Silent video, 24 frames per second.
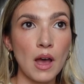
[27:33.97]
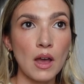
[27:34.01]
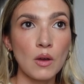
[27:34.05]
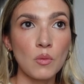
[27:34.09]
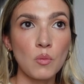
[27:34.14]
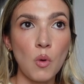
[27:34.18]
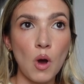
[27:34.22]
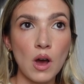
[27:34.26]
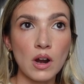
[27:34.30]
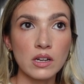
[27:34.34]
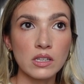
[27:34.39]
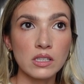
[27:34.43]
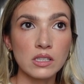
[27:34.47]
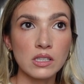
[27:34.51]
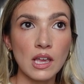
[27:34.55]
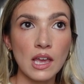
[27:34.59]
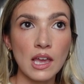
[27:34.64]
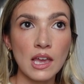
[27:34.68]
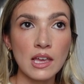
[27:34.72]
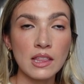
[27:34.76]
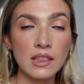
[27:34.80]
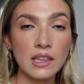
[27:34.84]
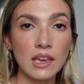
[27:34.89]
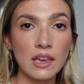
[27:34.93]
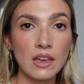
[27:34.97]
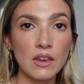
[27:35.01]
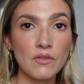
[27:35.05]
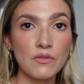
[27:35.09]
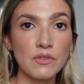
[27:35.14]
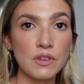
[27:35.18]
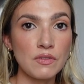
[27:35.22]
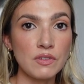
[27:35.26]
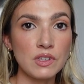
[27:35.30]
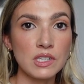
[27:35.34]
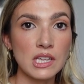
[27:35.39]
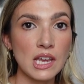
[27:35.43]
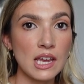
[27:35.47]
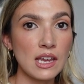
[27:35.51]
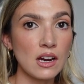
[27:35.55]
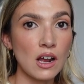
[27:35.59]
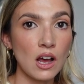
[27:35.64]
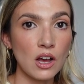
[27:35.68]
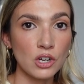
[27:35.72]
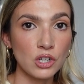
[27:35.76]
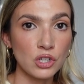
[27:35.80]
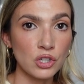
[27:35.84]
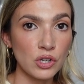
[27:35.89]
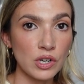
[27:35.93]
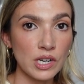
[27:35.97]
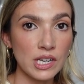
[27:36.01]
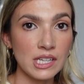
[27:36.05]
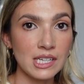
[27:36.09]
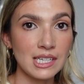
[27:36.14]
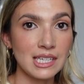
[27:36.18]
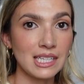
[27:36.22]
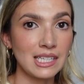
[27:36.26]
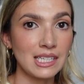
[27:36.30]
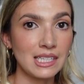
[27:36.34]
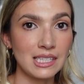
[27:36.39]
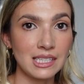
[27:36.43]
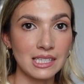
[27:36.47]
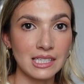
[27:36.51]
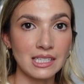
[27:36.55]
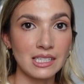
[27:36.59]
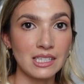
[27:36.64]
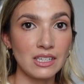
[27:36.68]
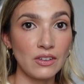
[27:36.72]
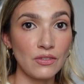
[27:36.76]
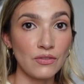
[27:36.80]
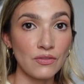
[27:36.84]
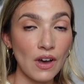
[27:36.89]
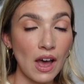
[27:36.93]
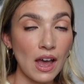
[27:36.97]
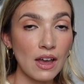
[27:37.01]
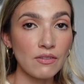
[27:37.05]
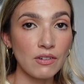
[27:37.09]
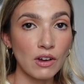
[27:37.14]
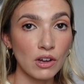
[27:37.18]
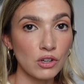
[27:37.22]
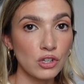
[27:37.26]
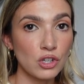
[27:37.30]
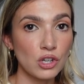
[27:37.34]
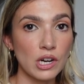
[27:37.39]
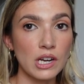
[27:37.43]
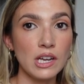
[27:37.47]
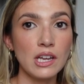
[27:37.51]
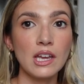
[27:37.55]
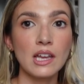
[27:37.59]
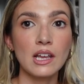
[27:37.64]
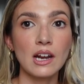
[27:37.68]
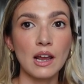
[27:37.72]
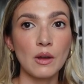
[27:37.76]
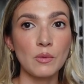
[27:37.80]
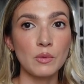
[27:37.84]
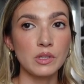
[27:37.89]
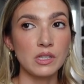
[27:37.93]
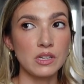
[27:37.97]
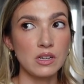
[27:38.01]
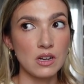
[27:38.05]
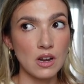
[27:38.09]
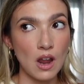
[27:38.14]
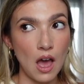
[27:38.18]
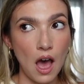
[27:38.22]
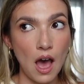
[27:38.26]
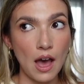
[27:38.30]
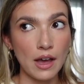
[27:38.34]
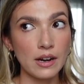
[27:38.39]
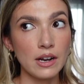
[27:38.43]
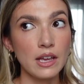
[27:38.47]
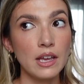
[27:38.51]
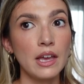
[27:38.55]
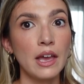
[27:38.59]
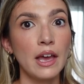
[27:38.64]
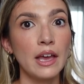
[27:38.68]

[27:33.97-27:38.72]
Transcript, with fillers: I want to say like 5,800 to 6,500 and I was not